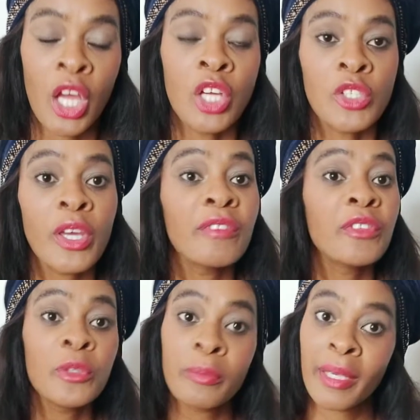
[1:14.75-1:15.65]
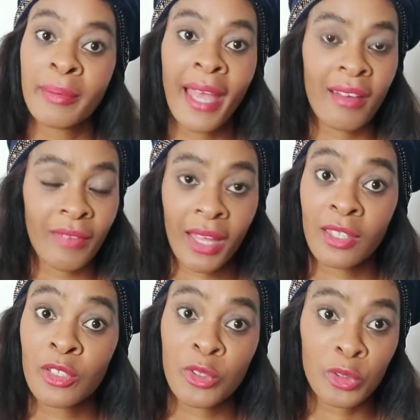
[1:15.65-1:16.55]
So if you maybe have other
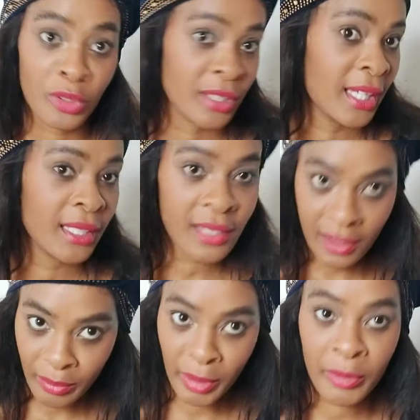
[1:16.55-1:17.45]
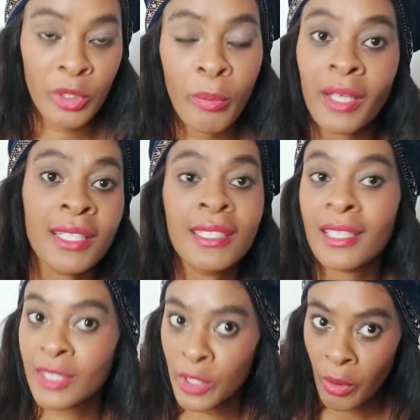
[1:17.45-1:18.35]
children that maybe your partner
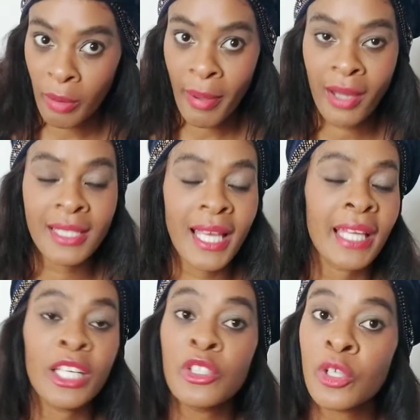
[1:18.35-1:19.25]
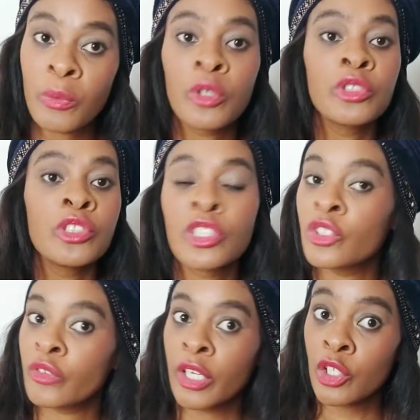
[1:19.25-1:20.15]
doesn't know about, and in your will you
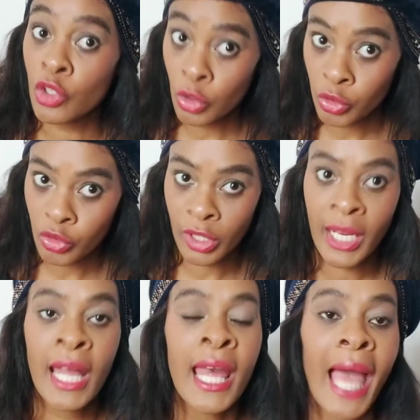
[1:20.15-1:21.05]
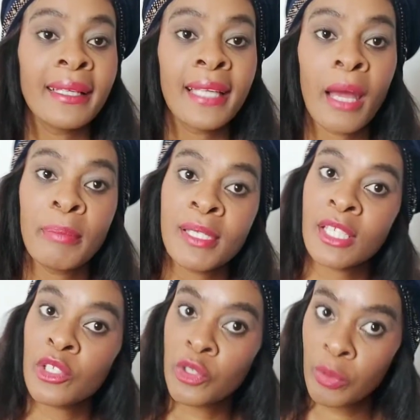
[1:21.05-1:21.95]
just write children, and it happens
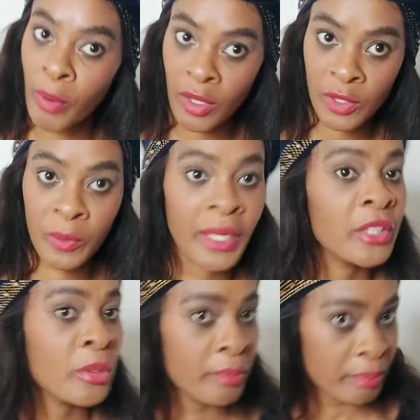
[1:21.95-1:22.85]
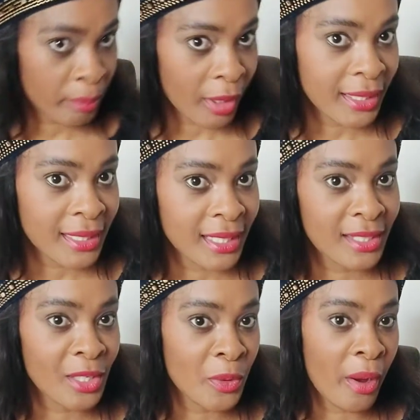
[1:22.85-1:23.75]
that you pass away and your partner
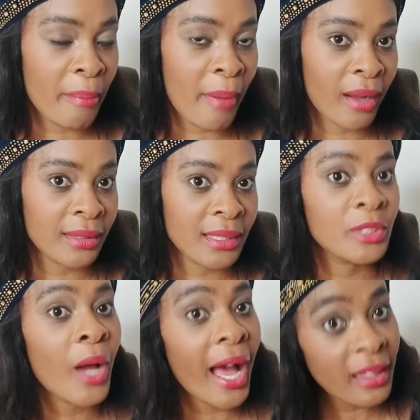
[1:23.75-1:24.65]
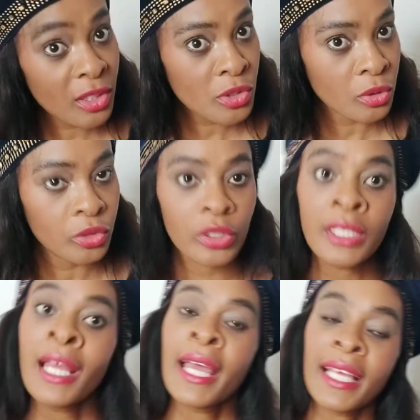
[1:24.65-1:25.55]
doesn't know about your other children,
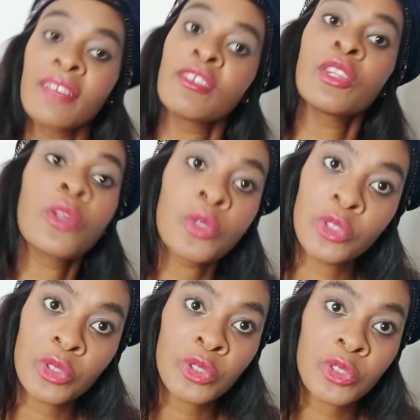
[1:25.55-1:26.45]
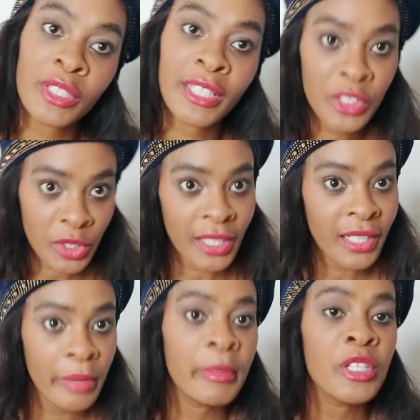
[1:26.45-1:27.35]
even those children that you
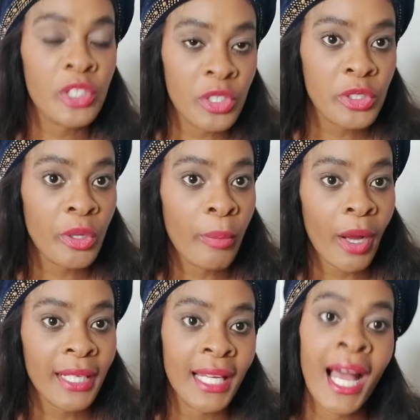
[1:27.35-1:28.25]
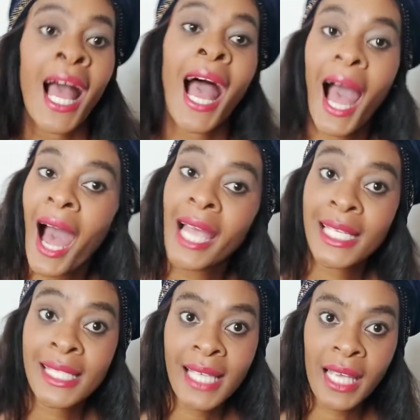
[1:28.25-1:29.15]
didn't mention to your partner are
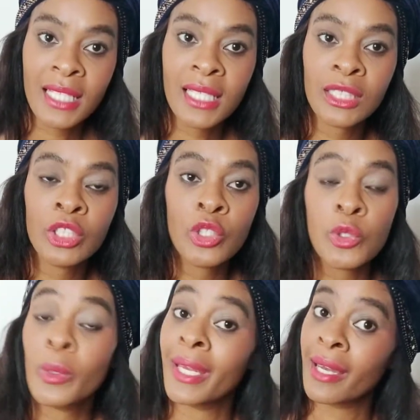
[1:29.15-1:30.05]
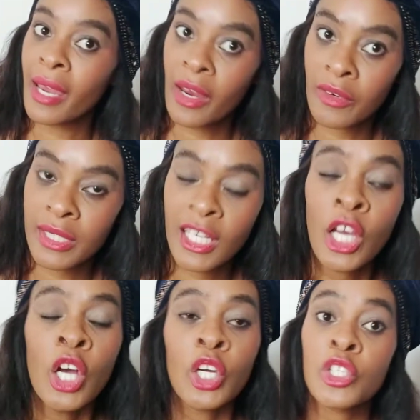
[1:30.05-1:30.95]
entitled to inherit,
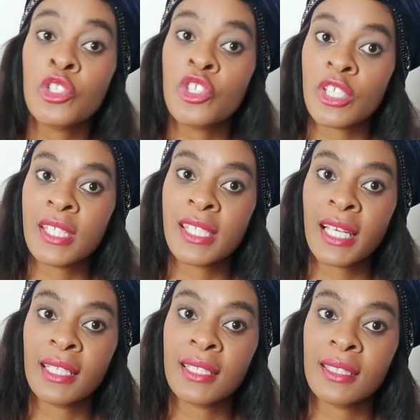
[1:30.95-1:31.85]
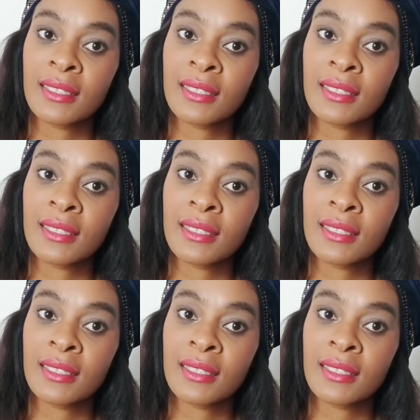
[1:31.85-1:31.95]
because you just said,